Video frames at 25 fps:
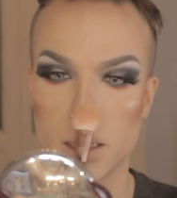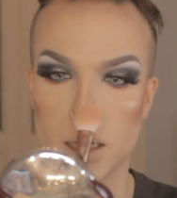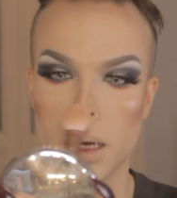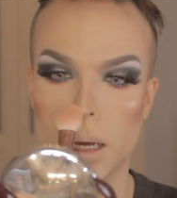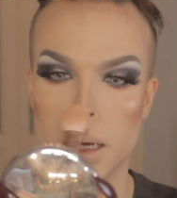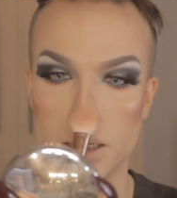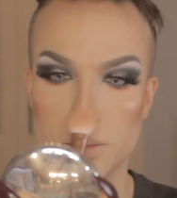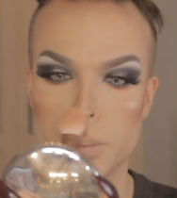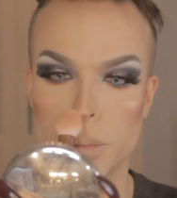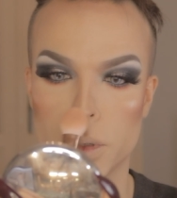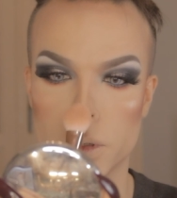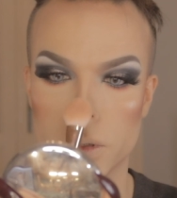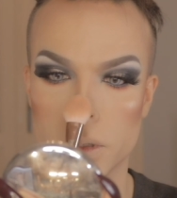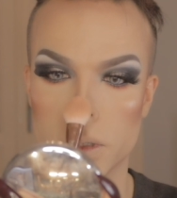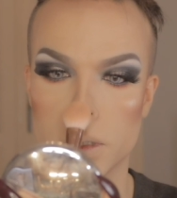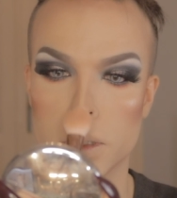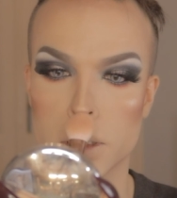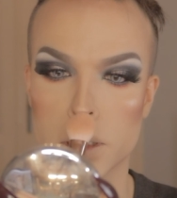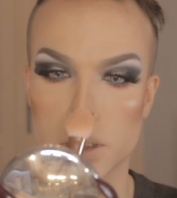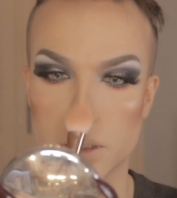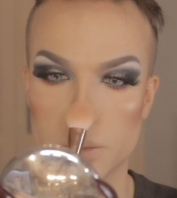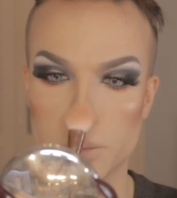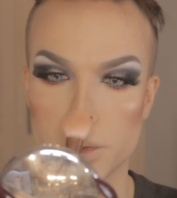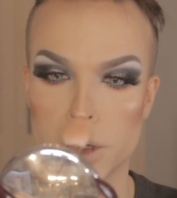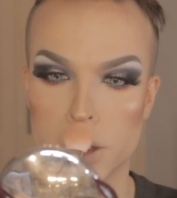I put a
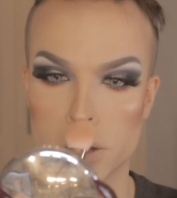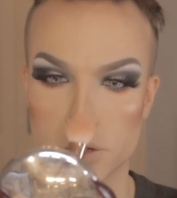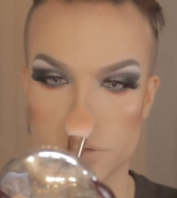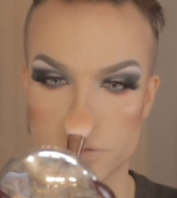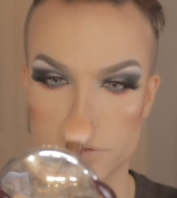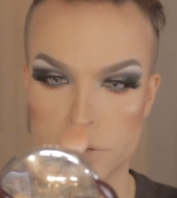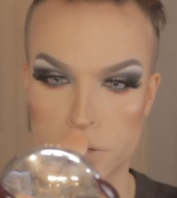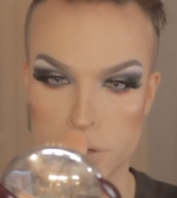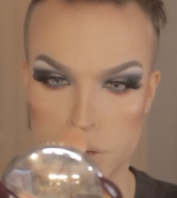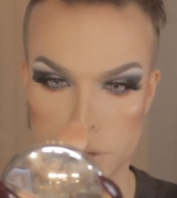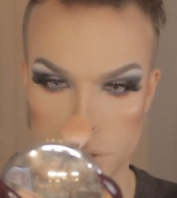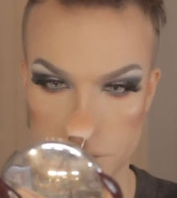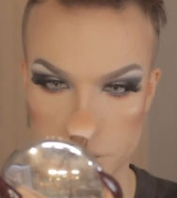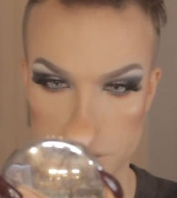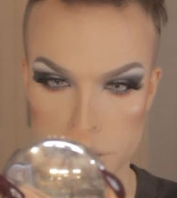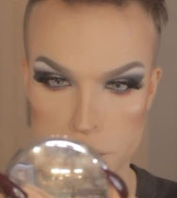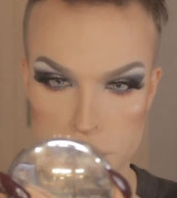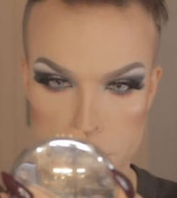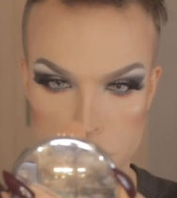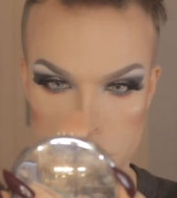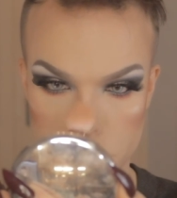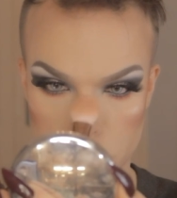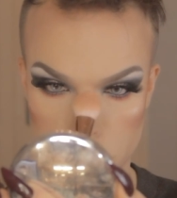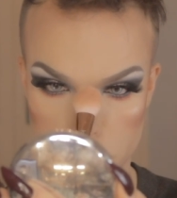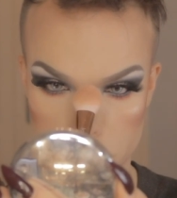little bit of
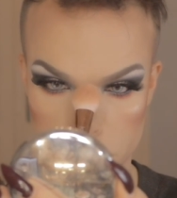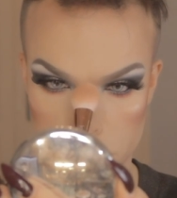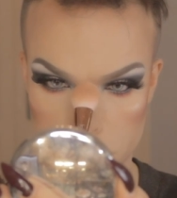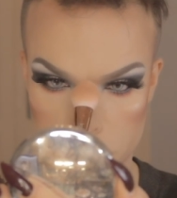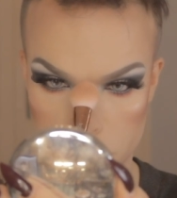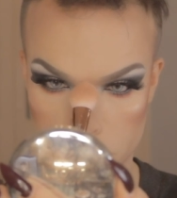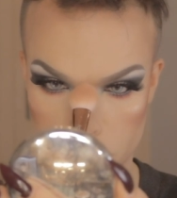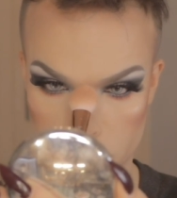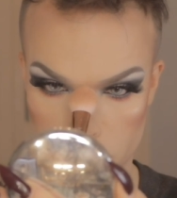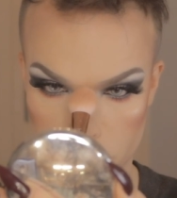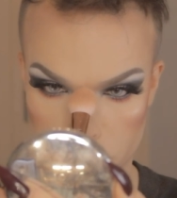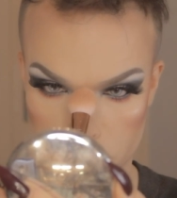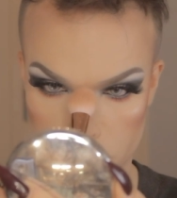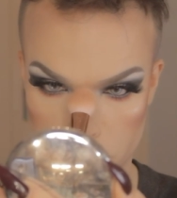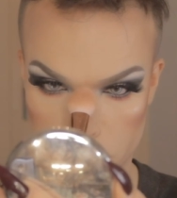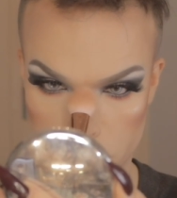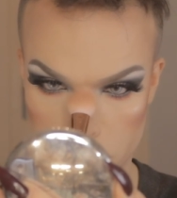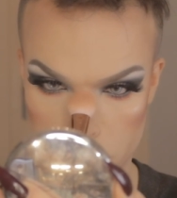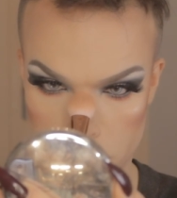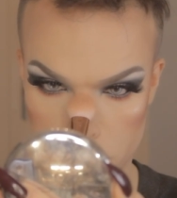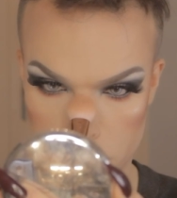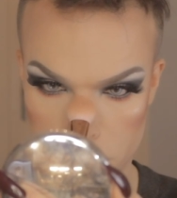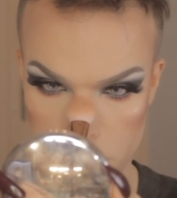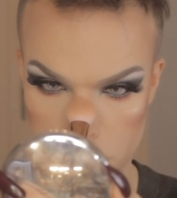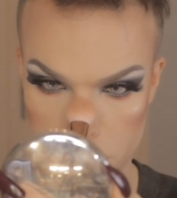this on the tip of my
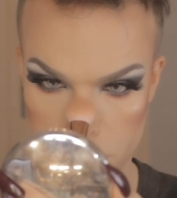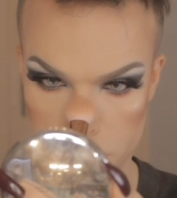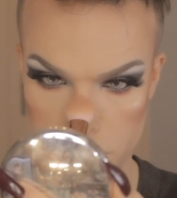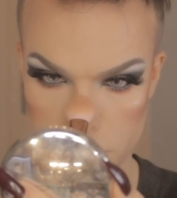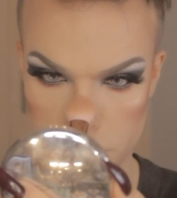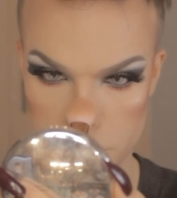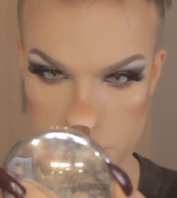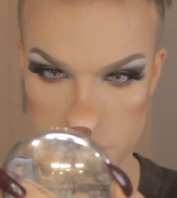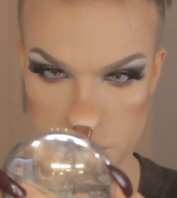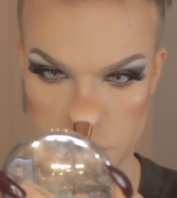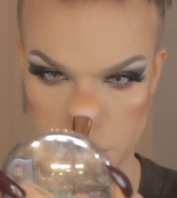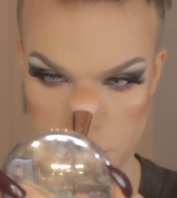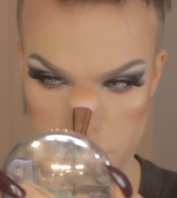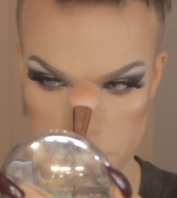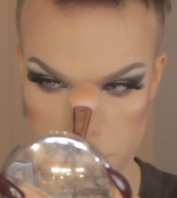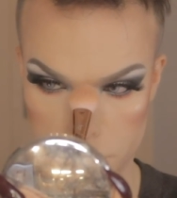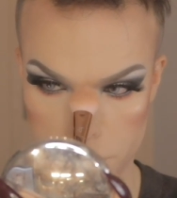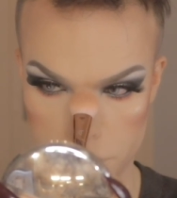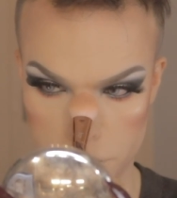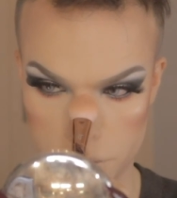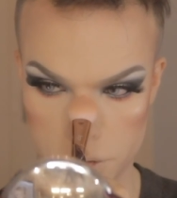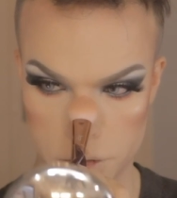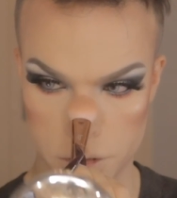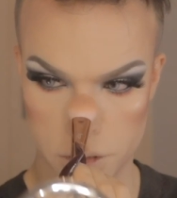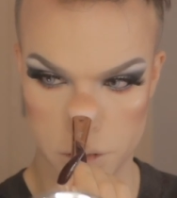nose. I
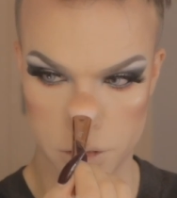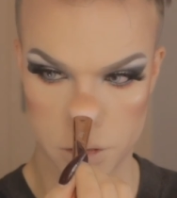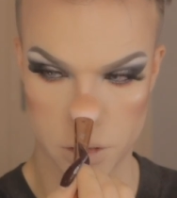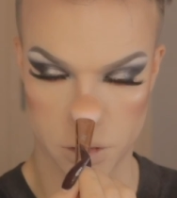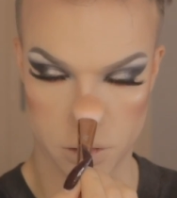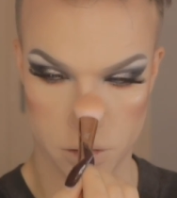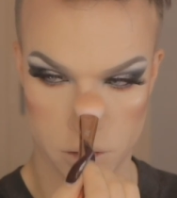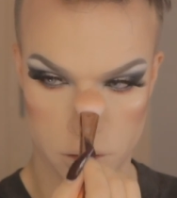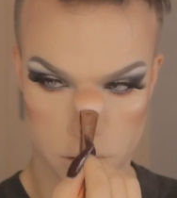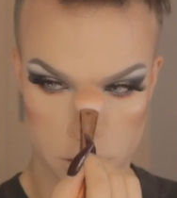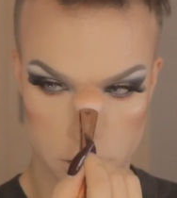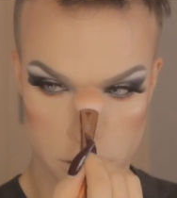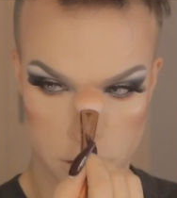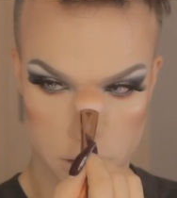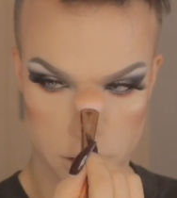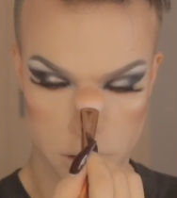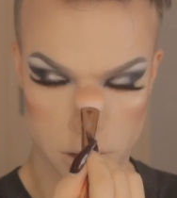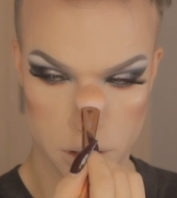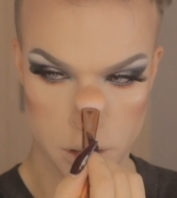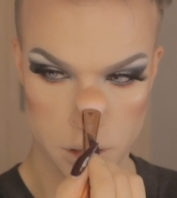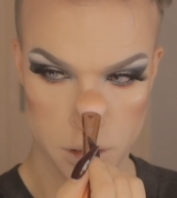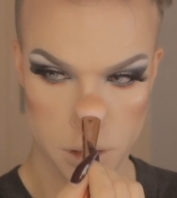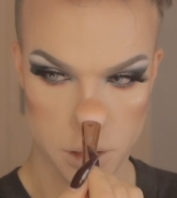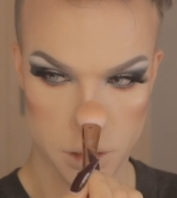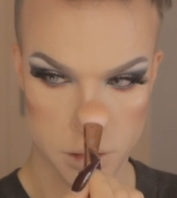use it
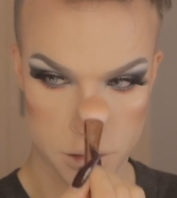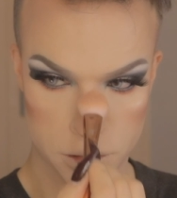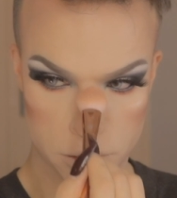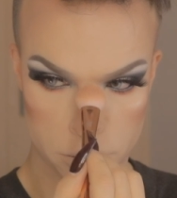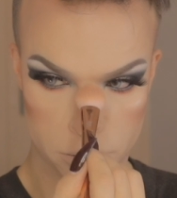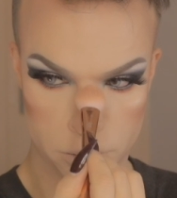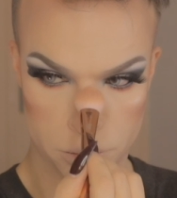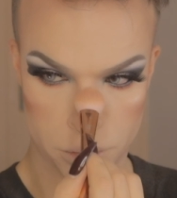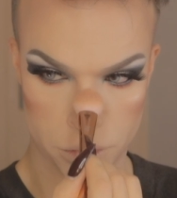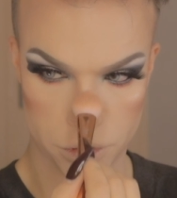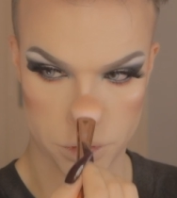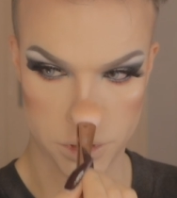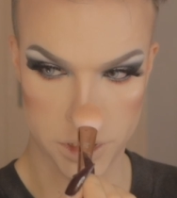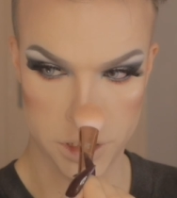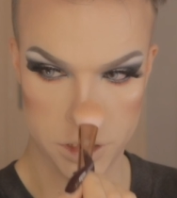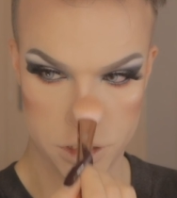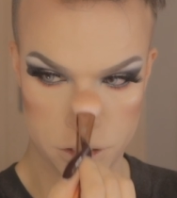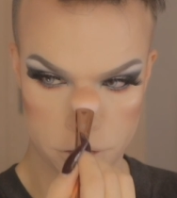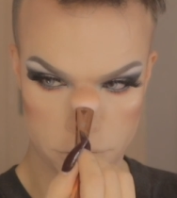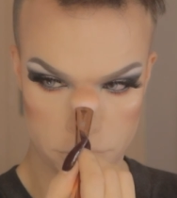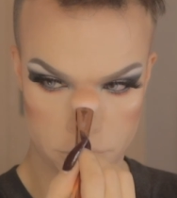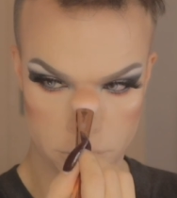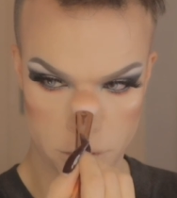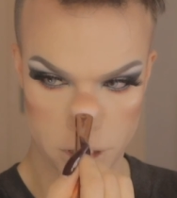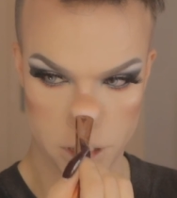on the bridge
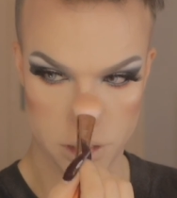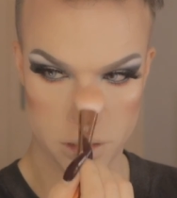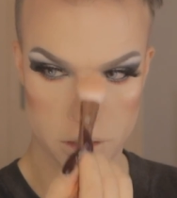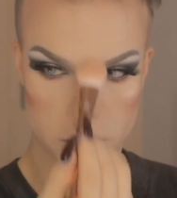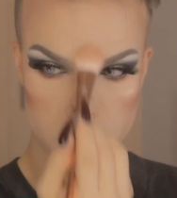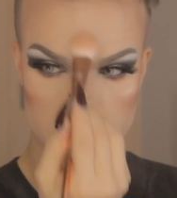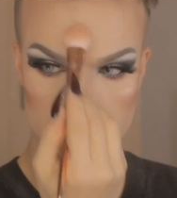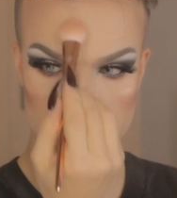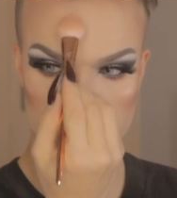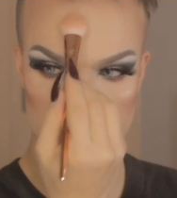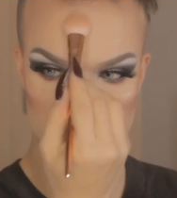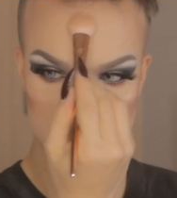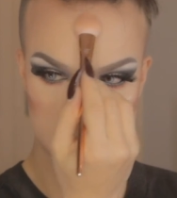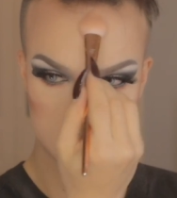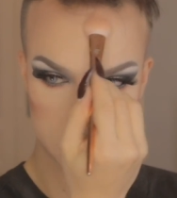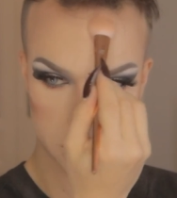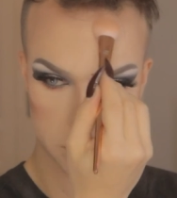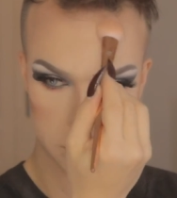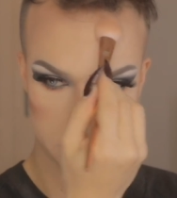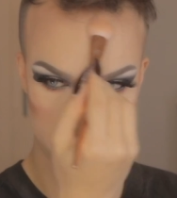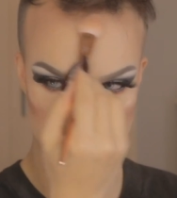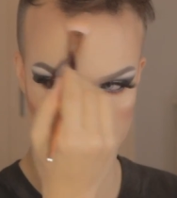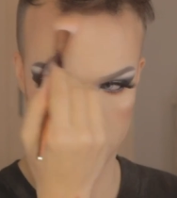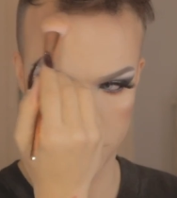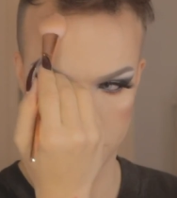of my nose.
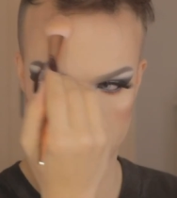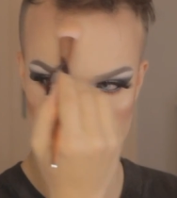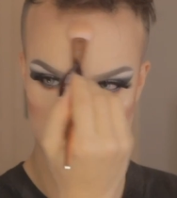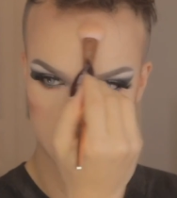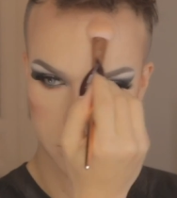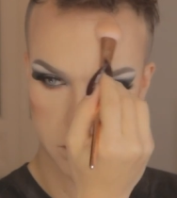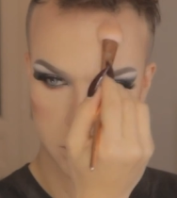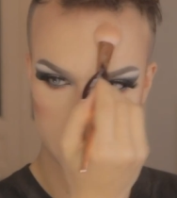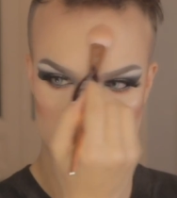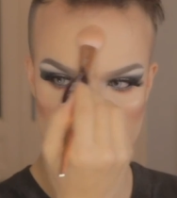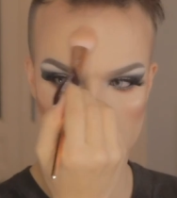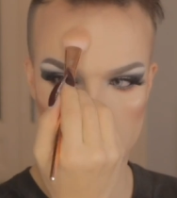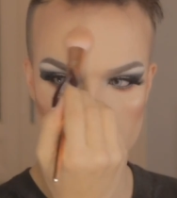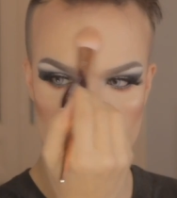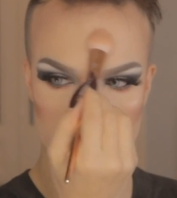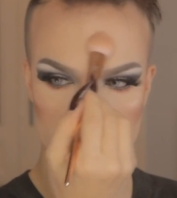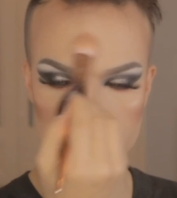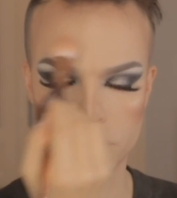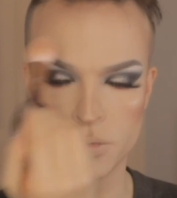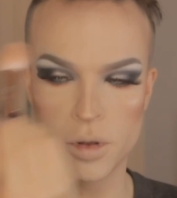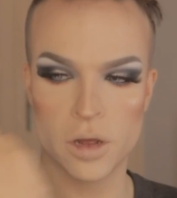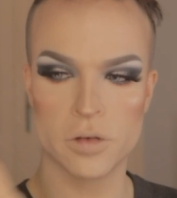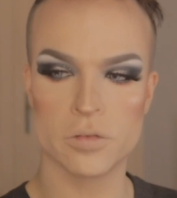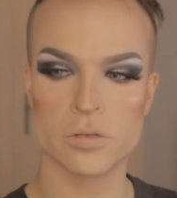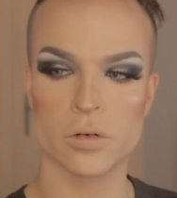I use it on top
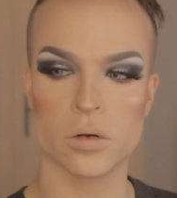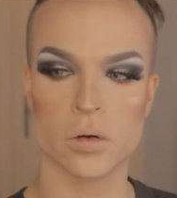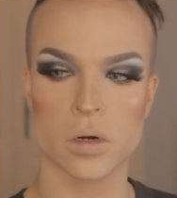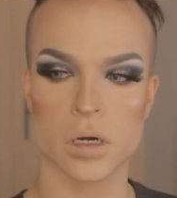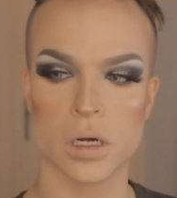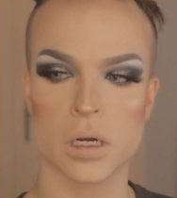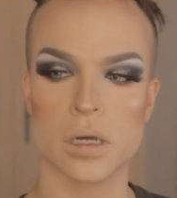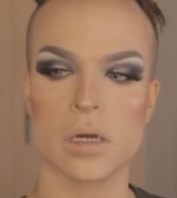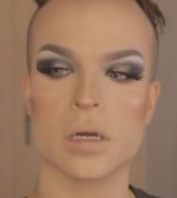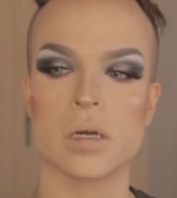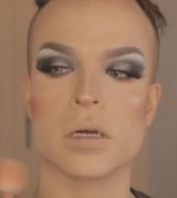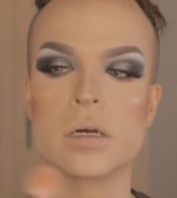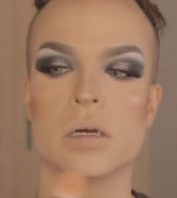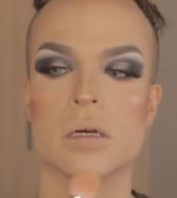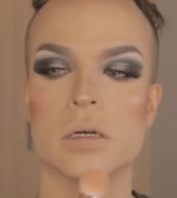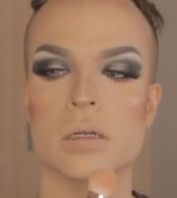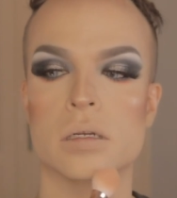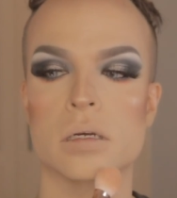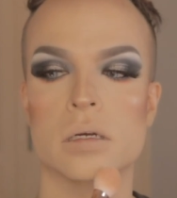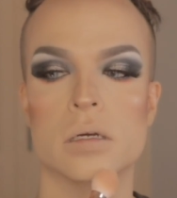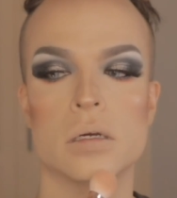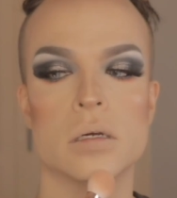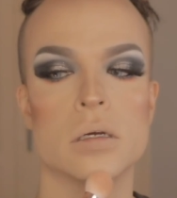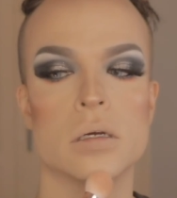of my forehead.